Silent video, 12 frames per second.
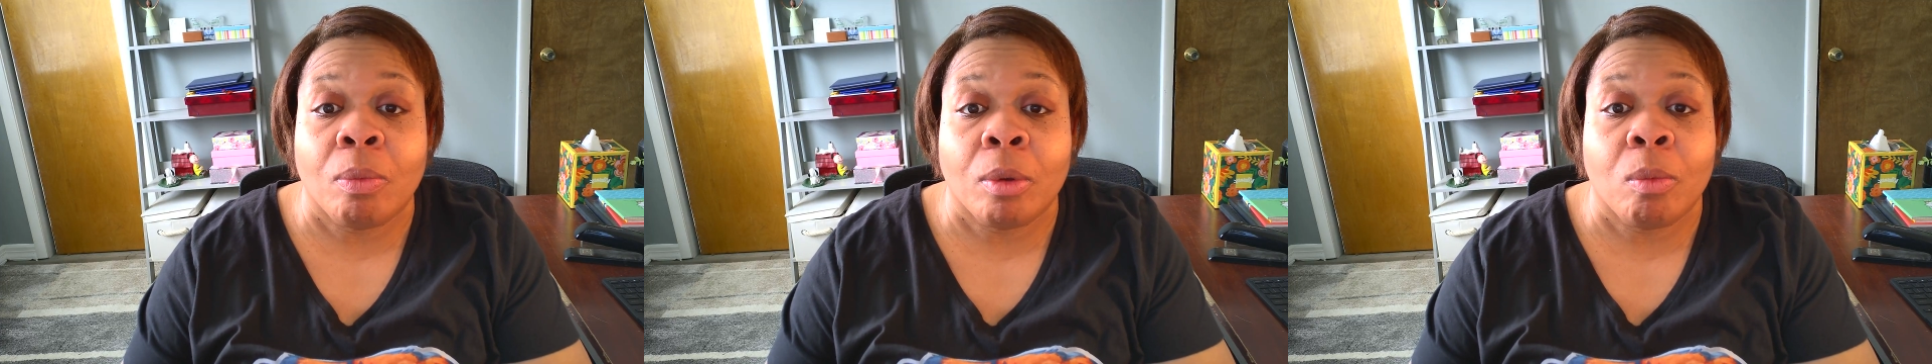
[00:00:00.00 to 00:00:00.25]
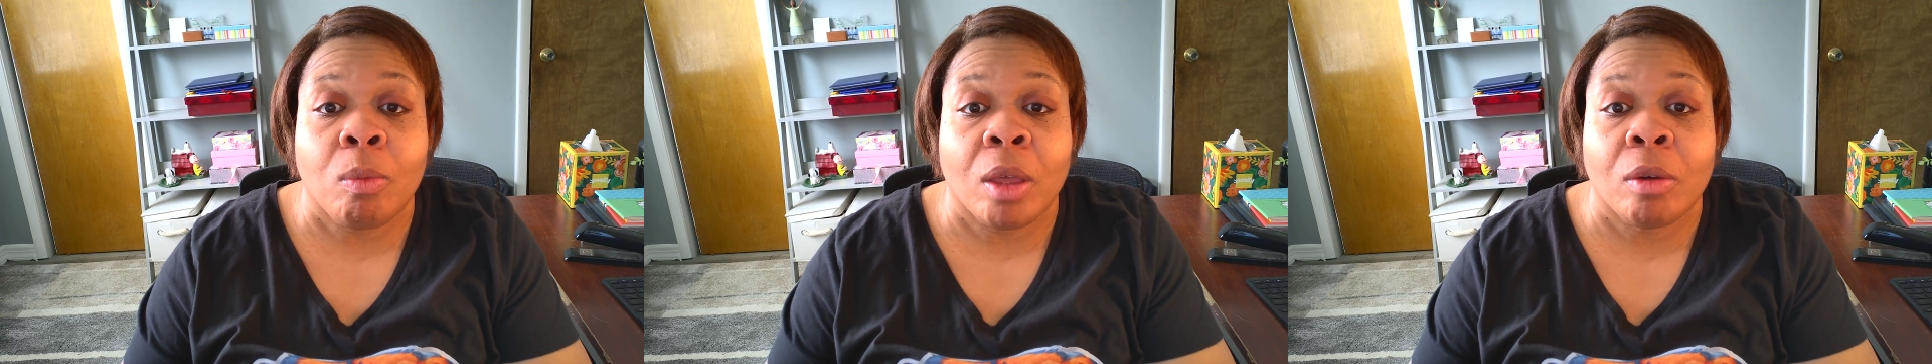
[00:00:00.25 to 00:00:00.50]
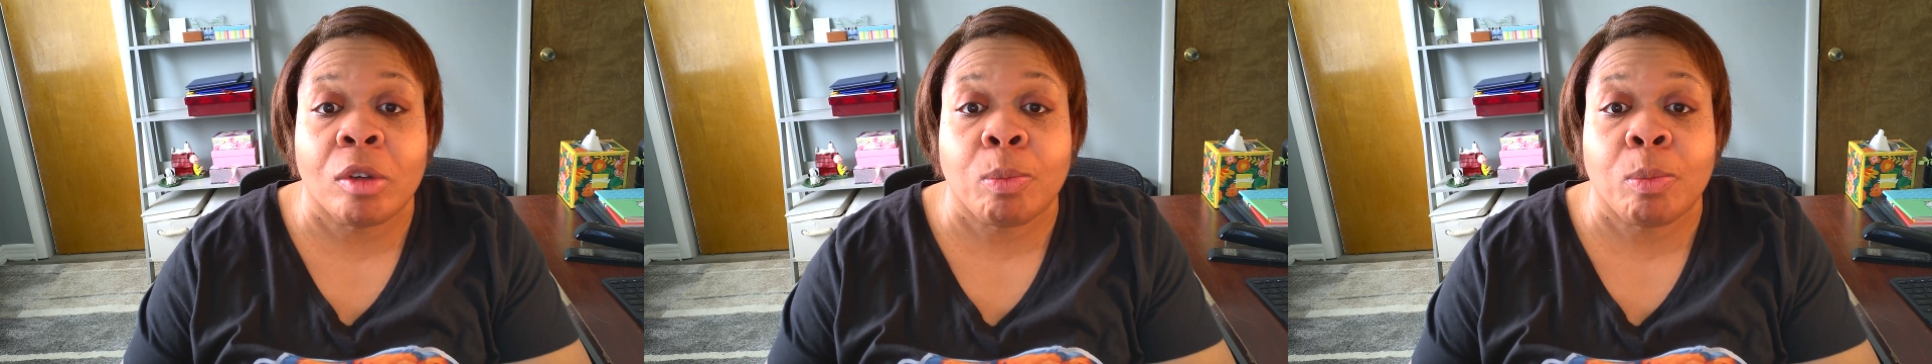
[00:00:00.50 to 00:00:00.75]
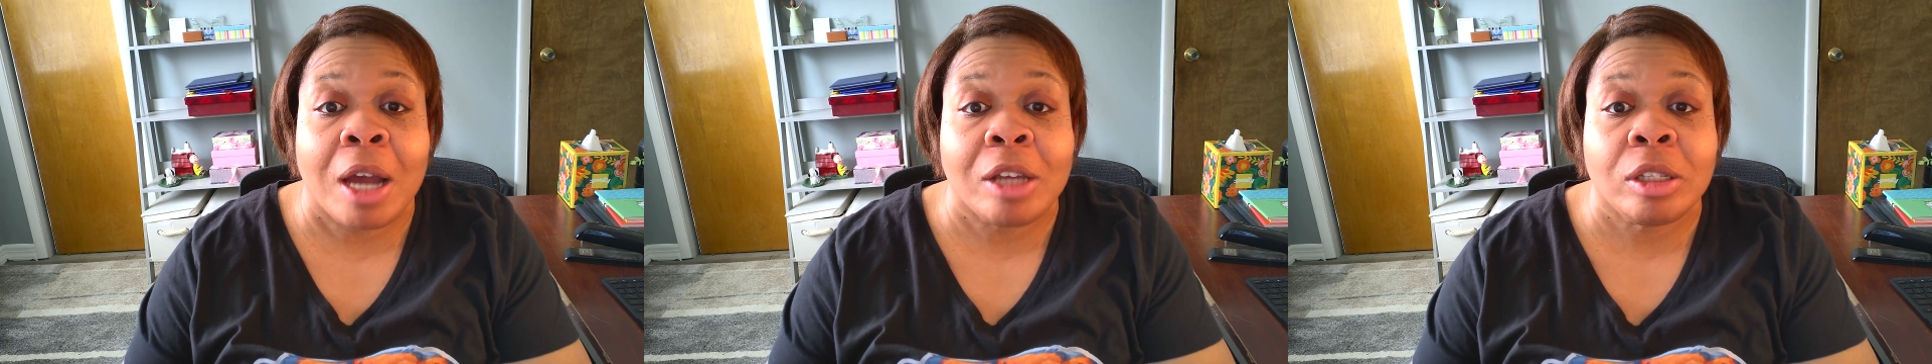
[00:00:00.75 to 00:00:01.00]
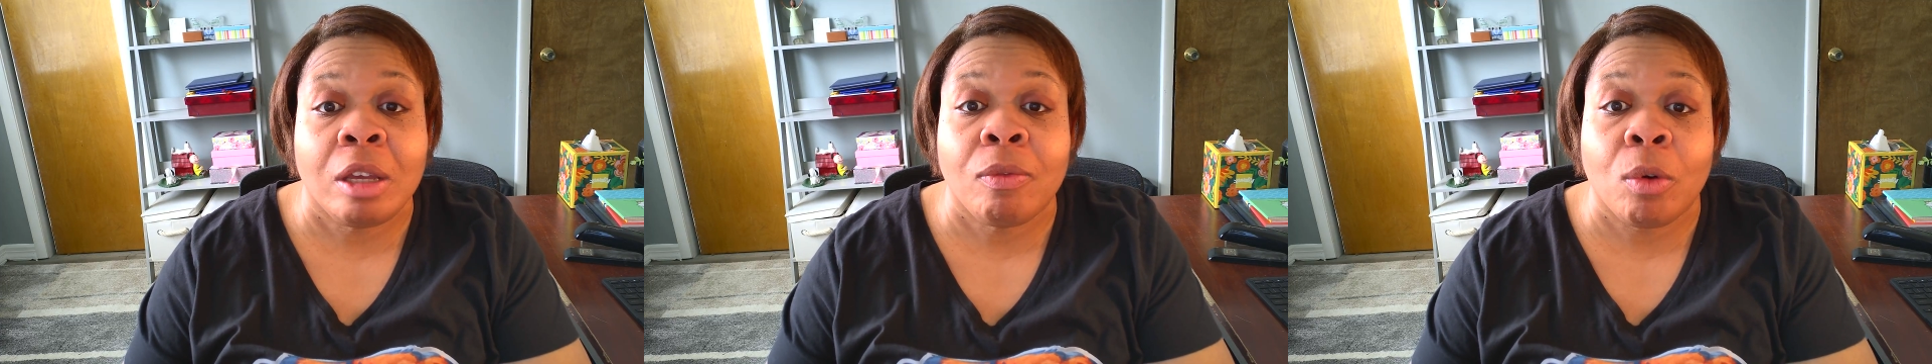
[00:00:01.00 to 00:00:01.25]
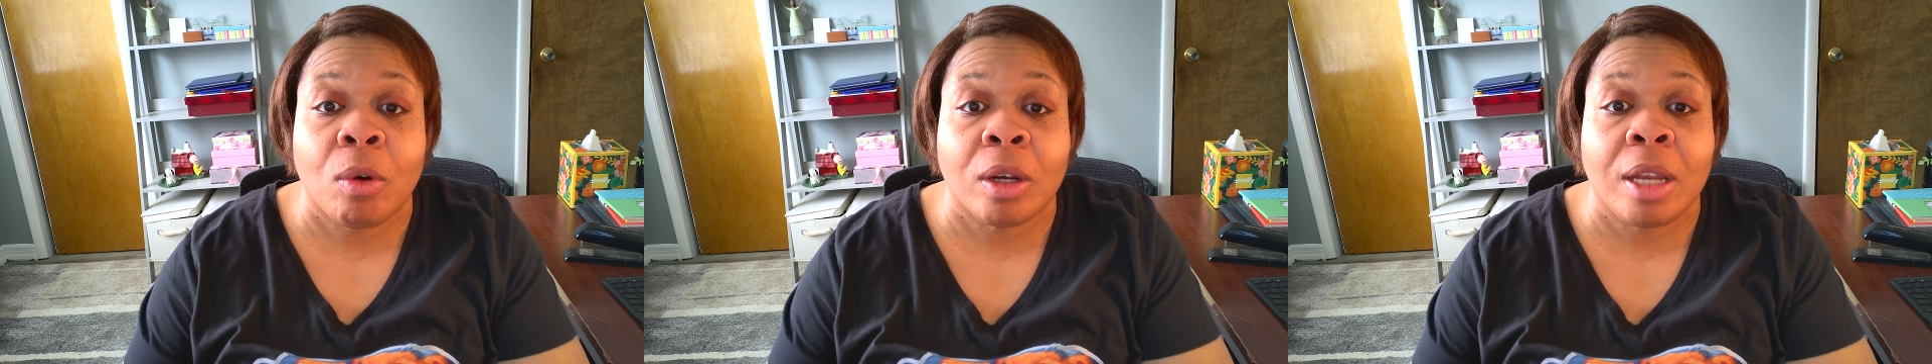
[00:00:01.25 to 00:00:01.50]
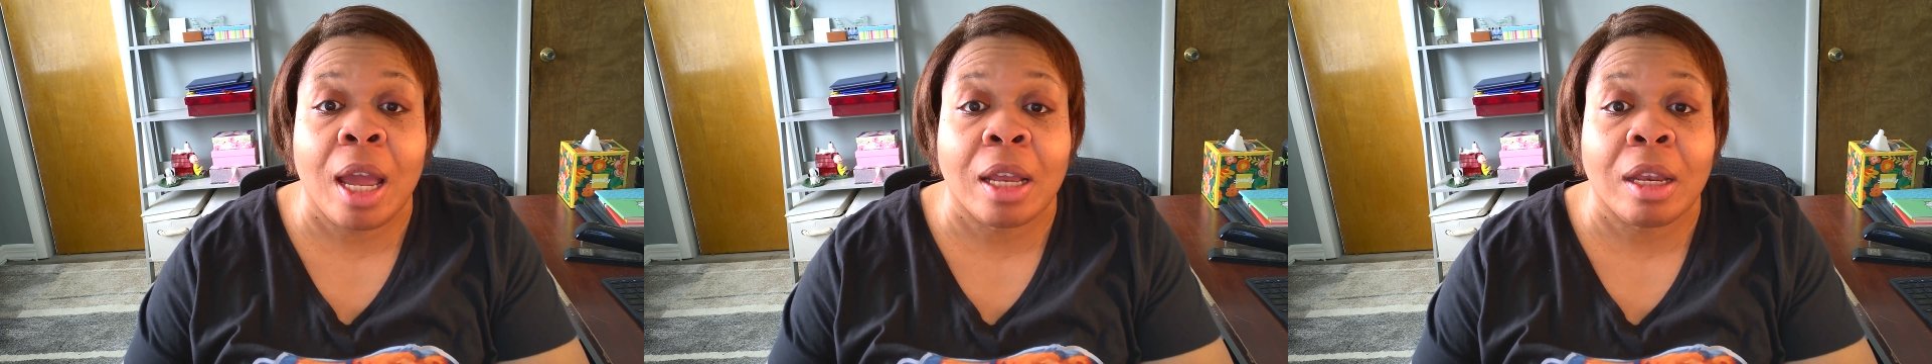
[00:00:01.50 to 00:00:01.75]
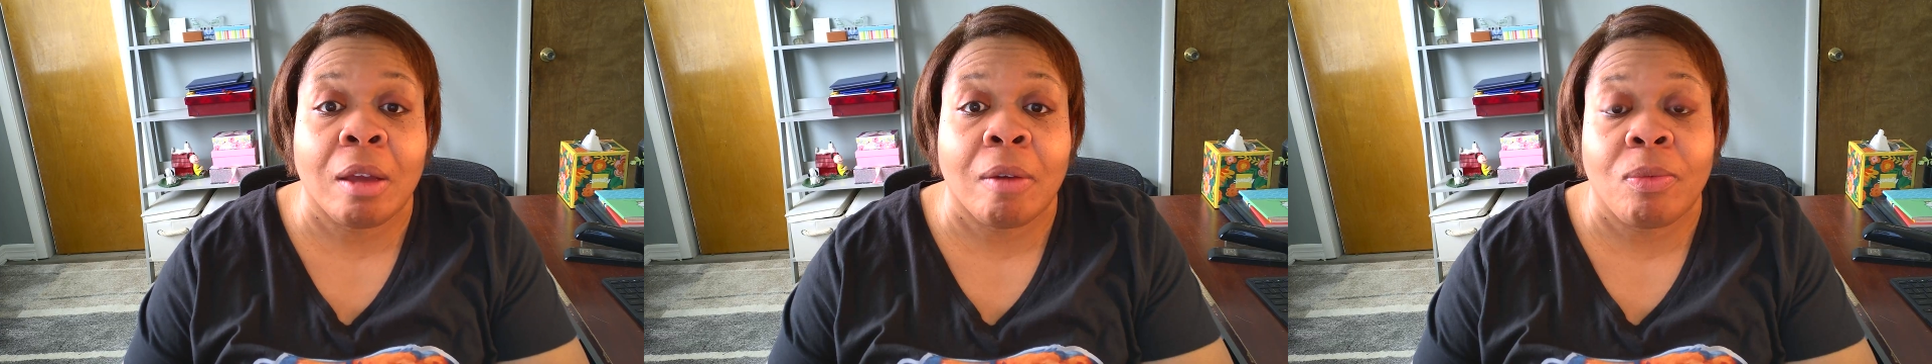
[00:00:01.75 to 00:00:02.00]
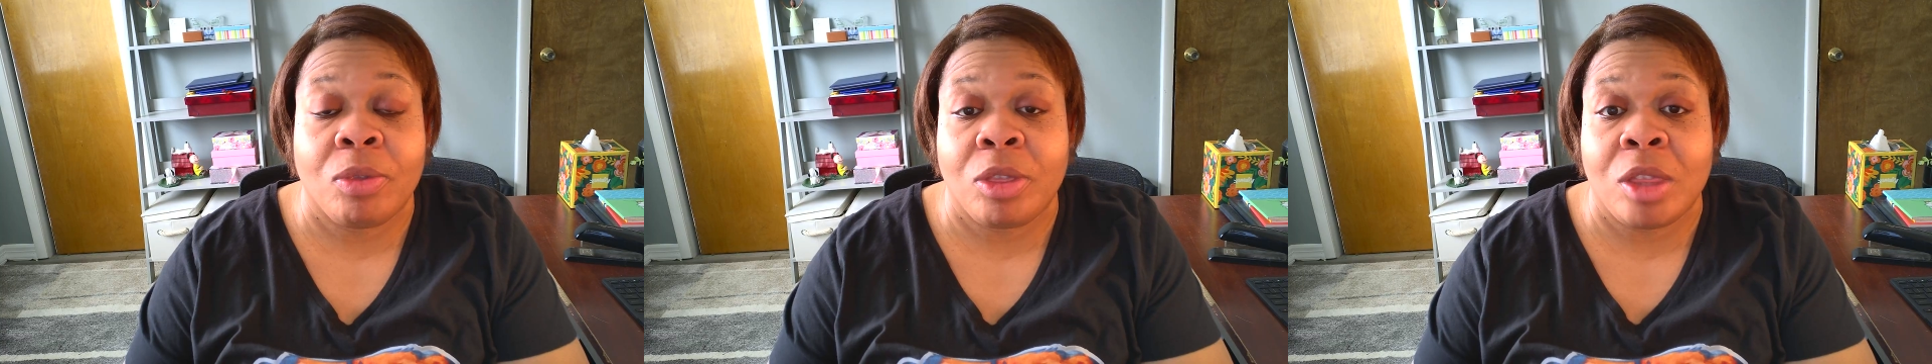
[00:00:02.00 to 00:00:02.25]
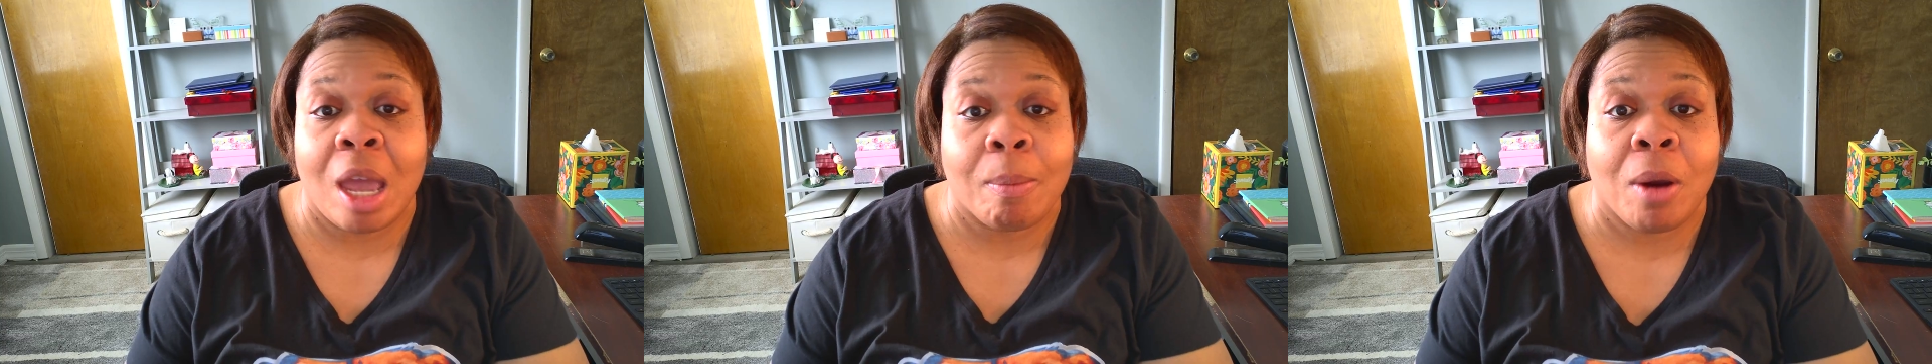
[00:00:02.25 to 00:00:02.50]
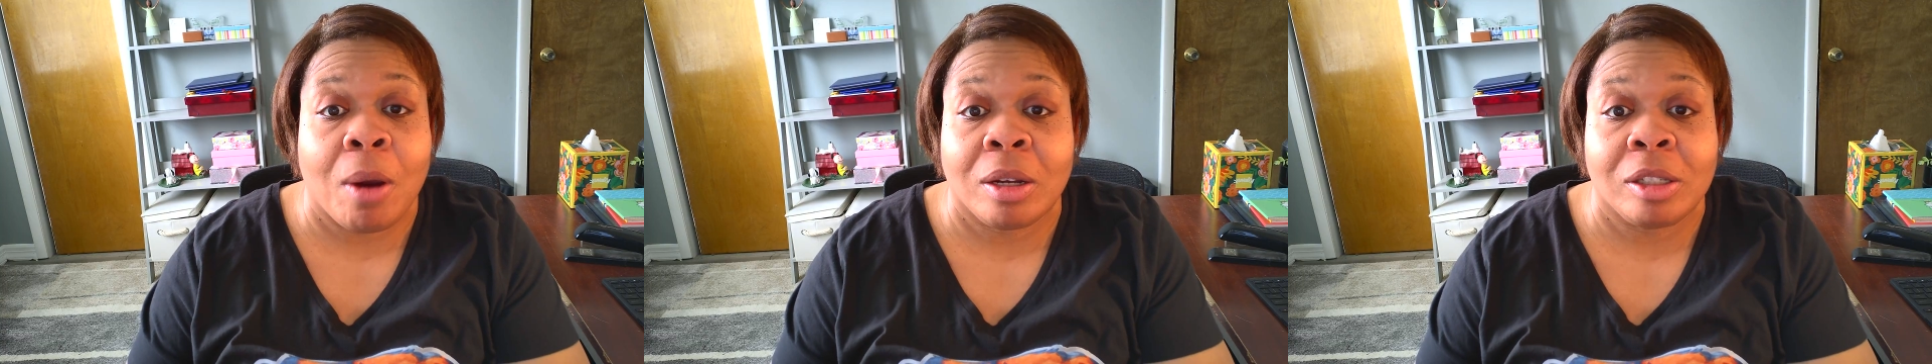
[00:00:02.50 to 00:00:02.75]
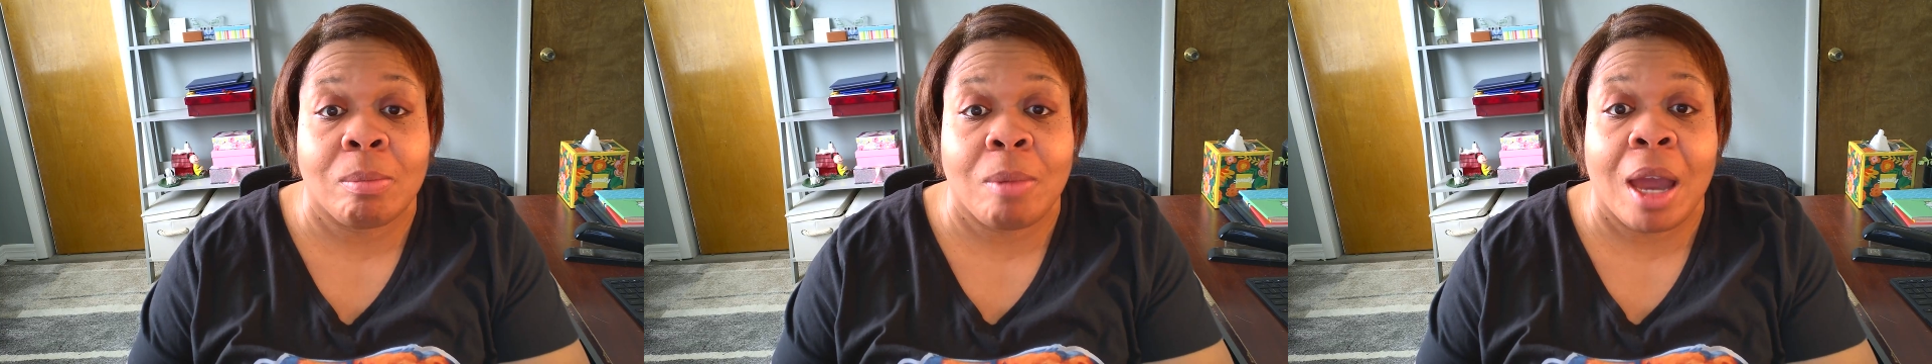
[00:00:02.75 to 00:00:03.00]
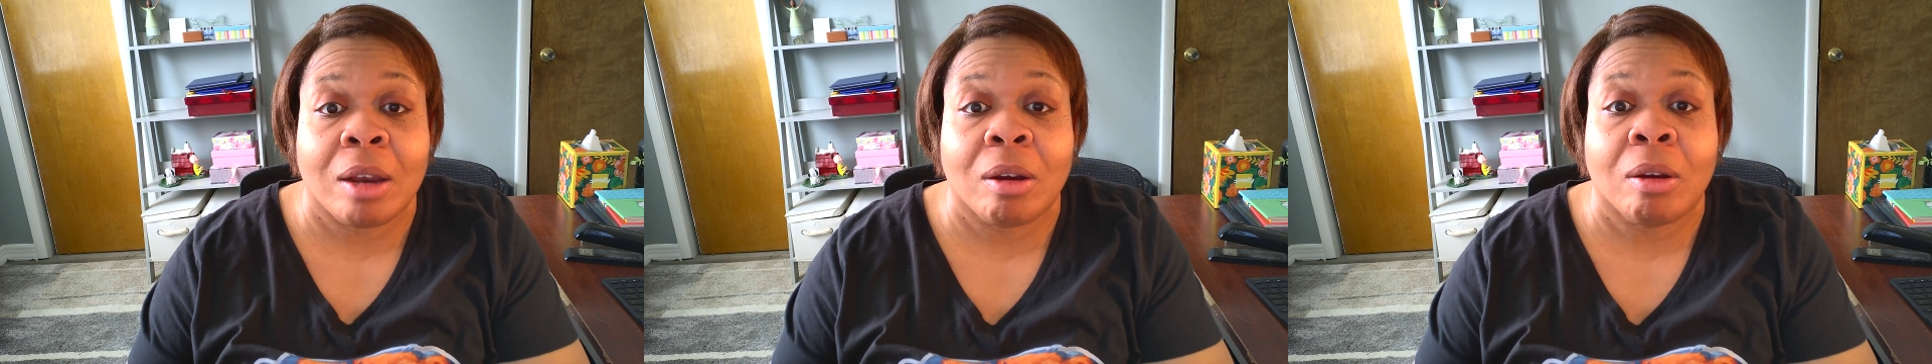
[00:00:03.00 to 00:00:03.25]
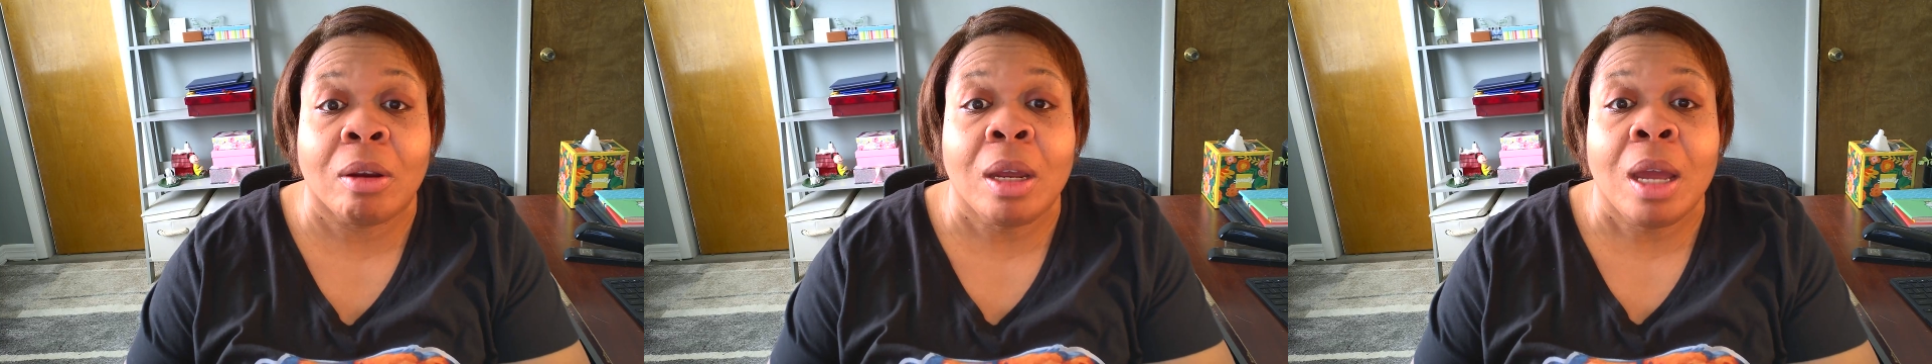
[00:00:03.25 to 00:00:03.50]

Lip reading: whether it's positive or negative. That part doesn't matter.